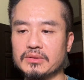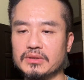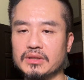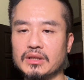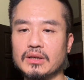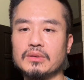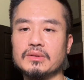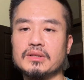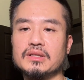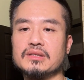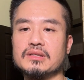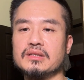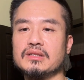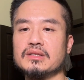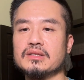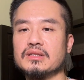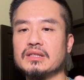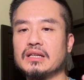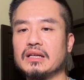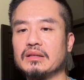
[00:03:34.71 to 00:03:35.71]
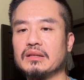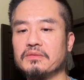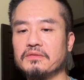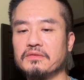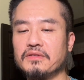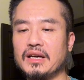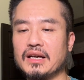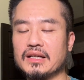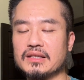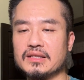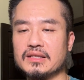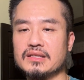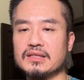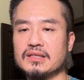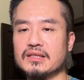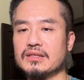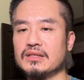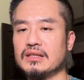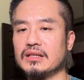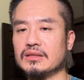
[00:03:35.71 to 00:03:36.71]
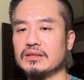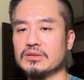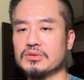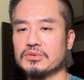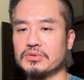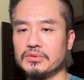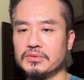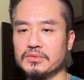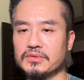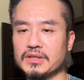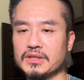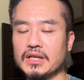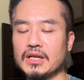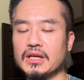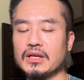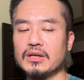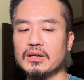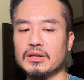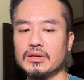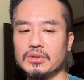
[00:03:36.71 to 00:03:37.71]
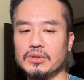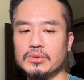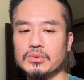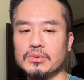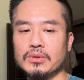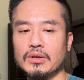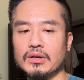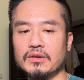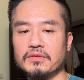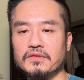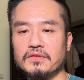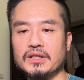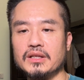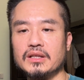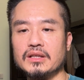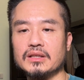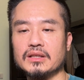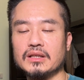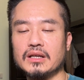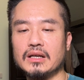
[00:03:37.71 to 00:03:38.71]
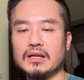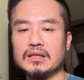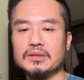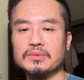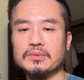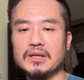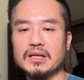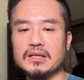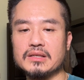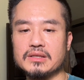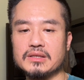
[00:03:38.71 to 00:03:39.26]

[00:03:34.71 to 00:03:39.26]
no, this is not the fact, this is not the truth, you are feeling otherwise.